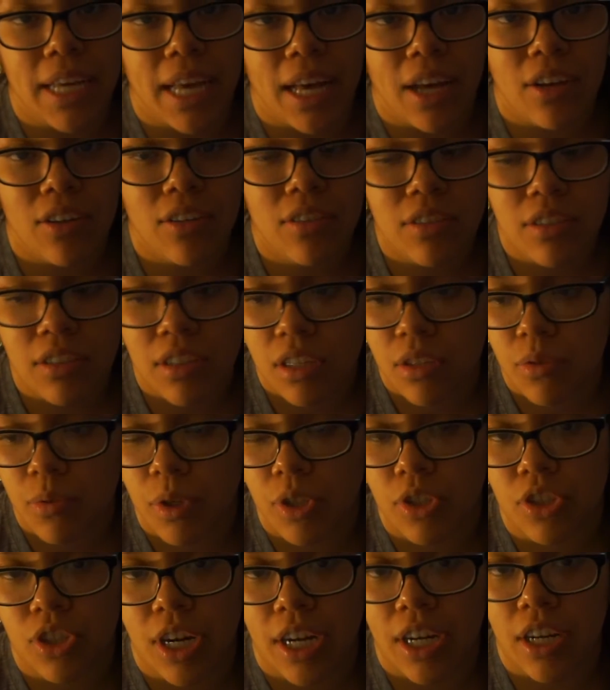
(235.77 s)
else. We're
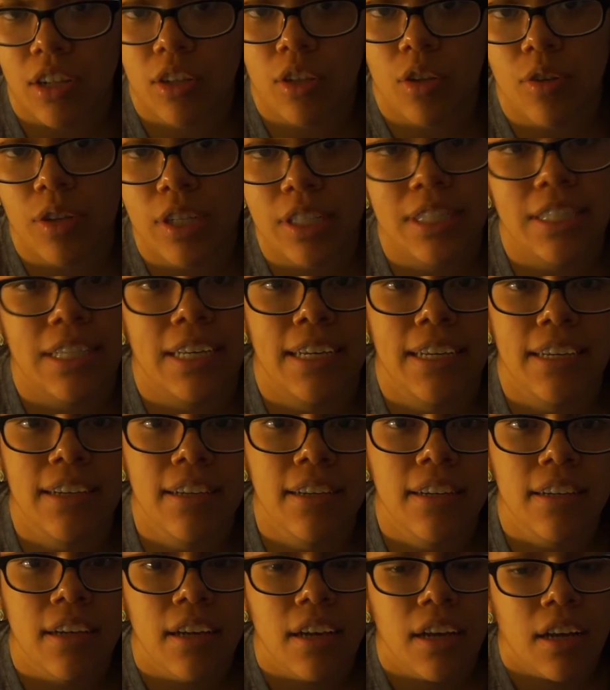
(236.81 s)
trying Chloe Ting.
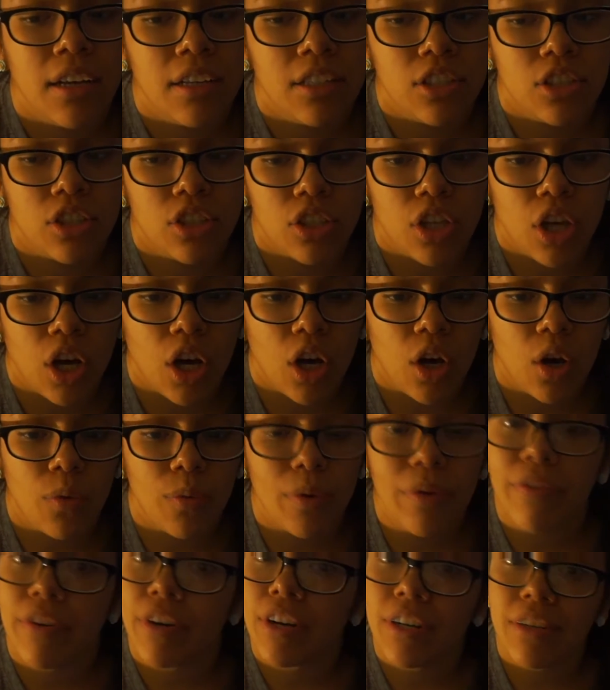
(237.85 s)
So
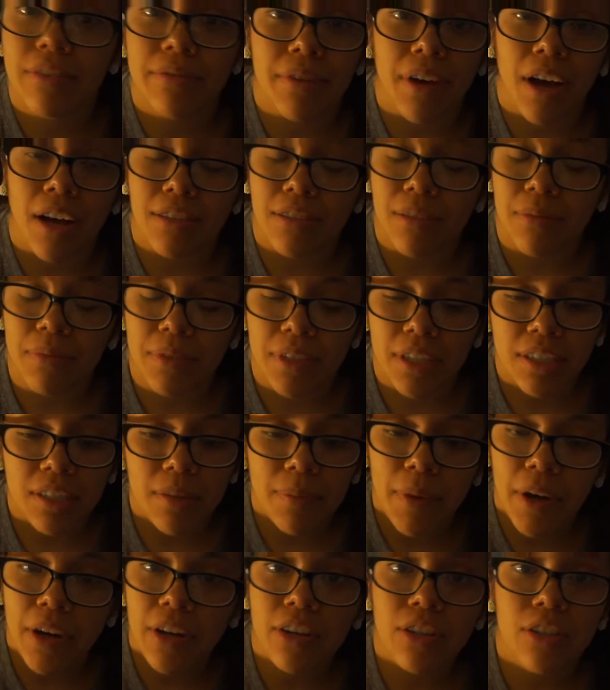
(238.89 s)
we've heard awesome things
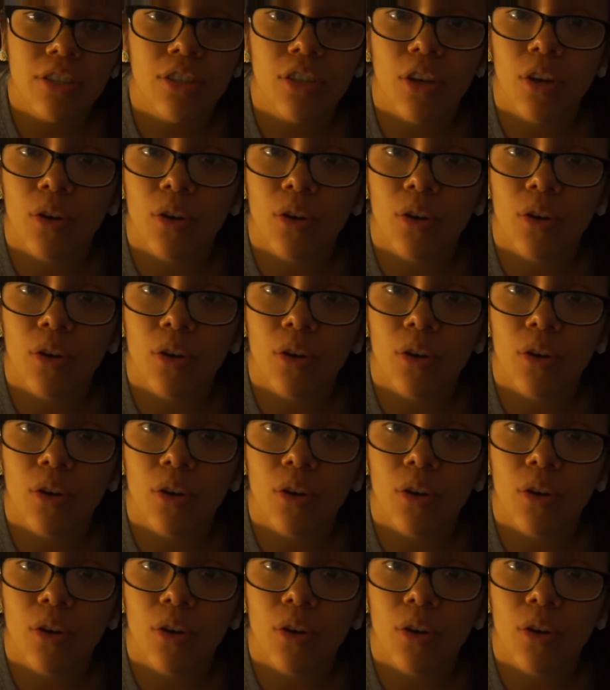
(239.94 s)
about her. So